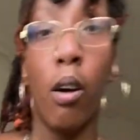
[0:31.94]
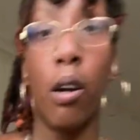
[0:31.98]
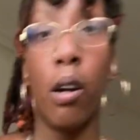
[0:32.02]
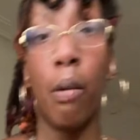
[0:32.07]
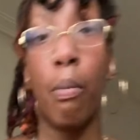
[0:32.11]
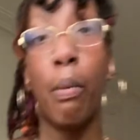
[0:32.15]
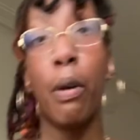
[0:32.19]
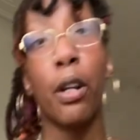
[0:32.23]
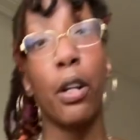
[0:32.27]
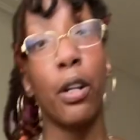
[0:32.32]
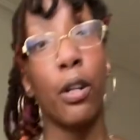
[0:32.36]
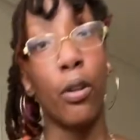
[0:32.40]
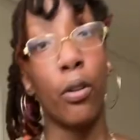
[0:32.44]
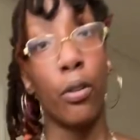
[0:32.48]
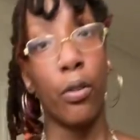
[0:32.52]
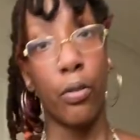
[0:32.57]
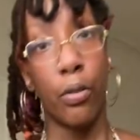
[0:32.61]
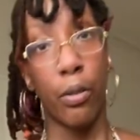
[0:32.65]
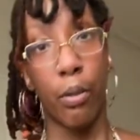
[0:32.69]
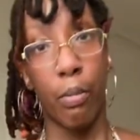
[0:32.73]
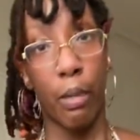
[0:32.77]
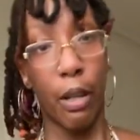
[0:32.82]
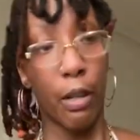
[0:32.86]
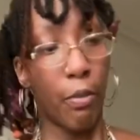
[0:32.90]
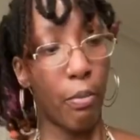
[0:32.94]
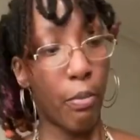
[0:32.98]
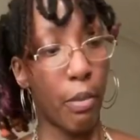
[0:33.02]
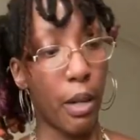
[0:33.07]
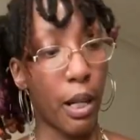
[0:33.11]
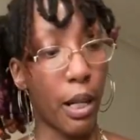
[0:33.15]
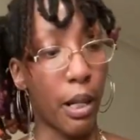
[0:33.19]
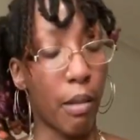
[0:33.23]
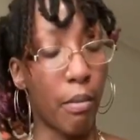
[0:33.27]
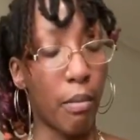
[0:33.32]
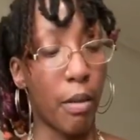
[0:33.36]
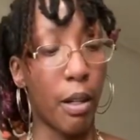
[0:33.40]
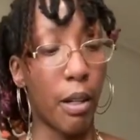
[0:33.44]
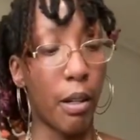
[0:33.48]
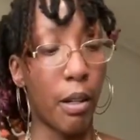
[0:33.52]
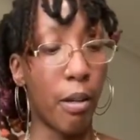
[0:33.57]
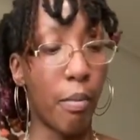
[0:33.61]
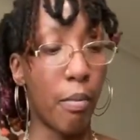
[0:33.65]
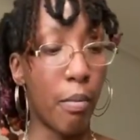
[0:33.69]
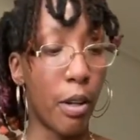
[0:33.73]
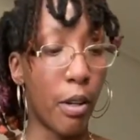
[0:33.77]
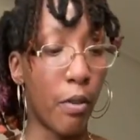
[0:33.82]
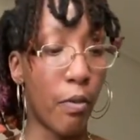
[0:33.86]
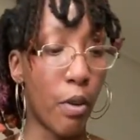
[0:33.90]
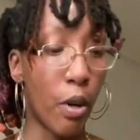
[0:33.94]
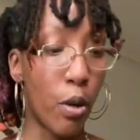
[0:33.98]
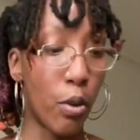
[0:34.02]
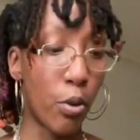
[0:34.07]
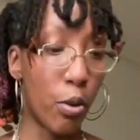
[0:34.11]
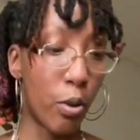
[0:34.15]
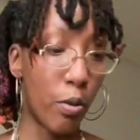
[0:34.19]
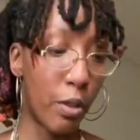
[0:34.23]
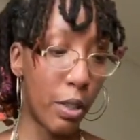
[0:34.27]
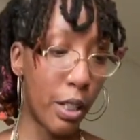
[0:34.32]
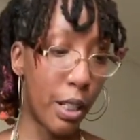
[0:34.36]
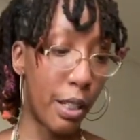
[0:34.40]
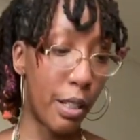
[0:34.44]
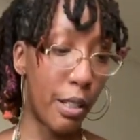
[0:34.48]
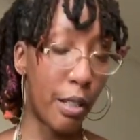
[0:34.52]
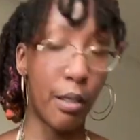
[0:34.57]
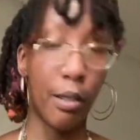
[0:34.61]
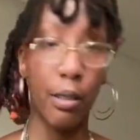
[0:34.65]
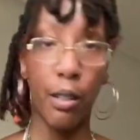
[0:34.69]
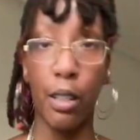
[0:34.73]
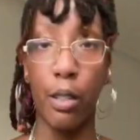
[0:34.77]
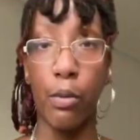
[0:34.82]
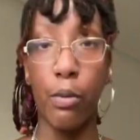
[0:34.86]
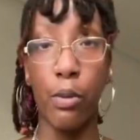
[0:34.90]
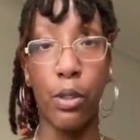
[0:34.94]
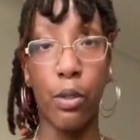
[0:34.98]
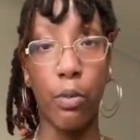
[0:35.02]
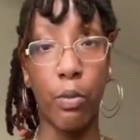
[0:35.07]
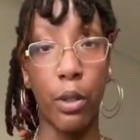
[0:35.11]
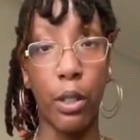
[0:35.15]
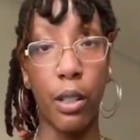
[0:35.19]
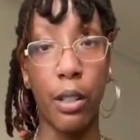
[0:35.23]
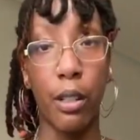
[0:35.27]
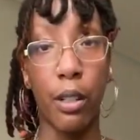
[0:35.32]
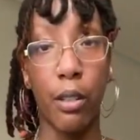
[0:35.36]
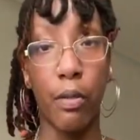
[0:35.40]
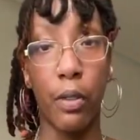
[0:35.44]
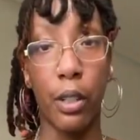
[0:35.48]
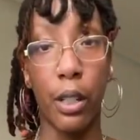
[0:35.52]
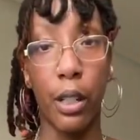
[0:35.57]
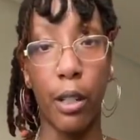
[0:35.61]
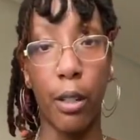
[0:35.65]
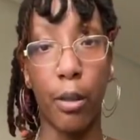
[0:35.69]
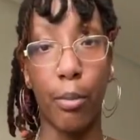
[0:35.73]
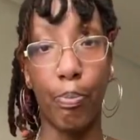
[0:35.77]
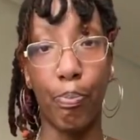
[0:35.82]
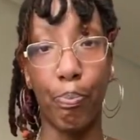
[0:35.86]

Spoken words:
But my phone overheated, and it was a really good video.